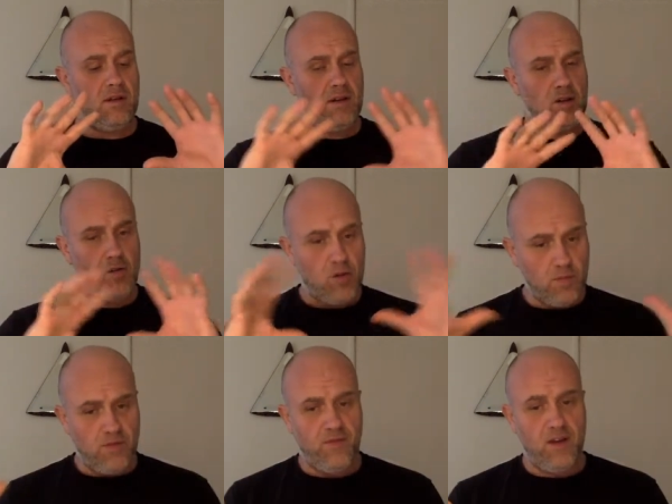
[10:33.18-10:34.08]
a group
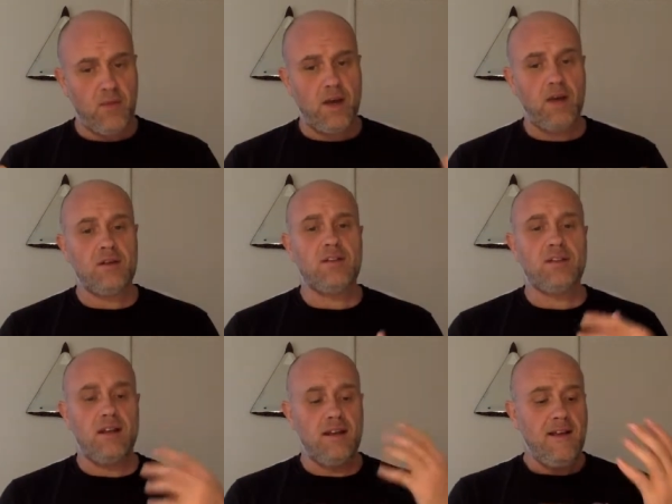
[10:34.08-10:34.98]
of females, and
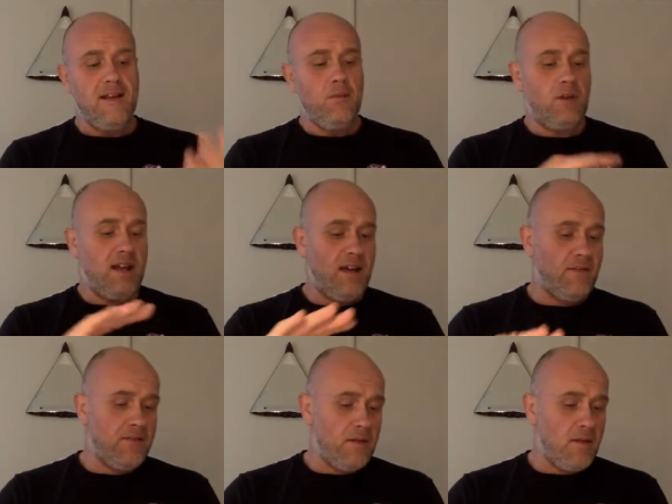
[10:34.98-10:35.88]
then we'd have
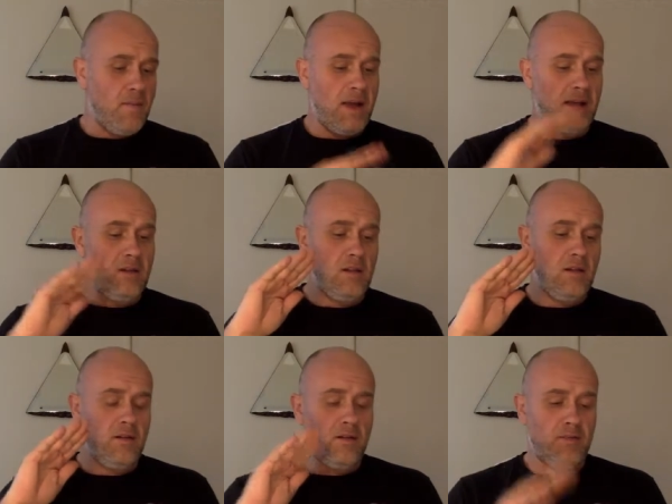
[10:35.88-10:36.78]
a
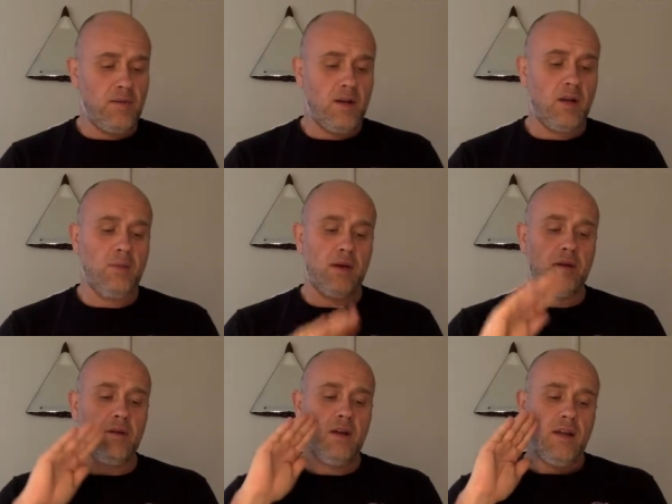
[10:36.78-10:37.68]
male
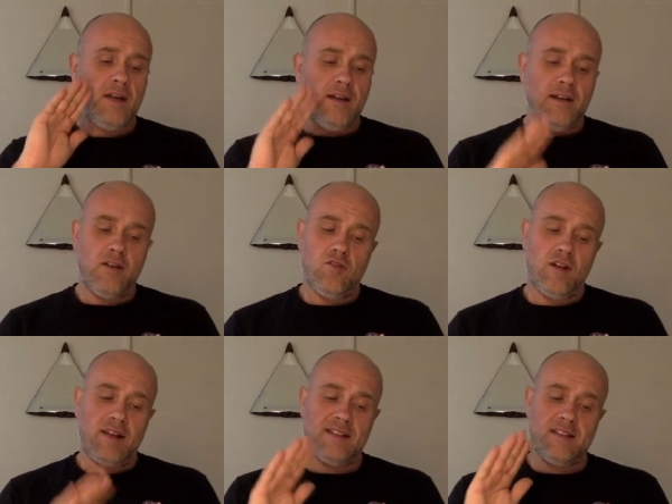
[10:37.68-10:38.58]
bonobo
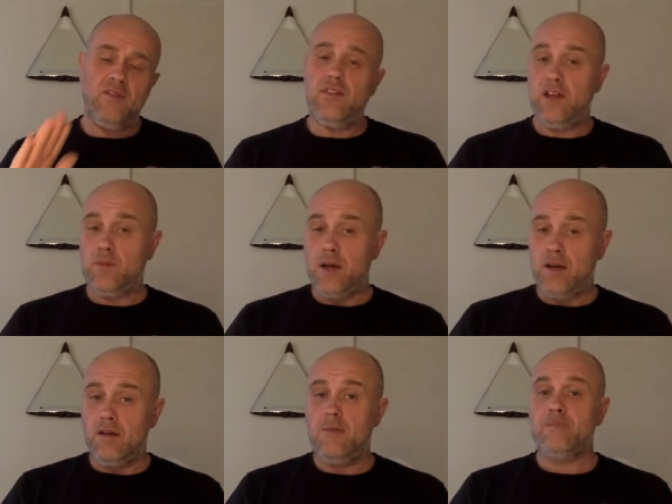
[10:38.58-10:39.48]
aggress a
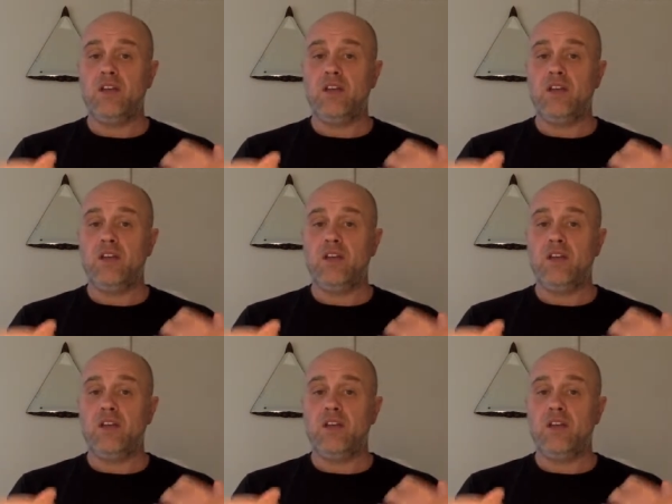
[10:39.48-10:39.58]
female,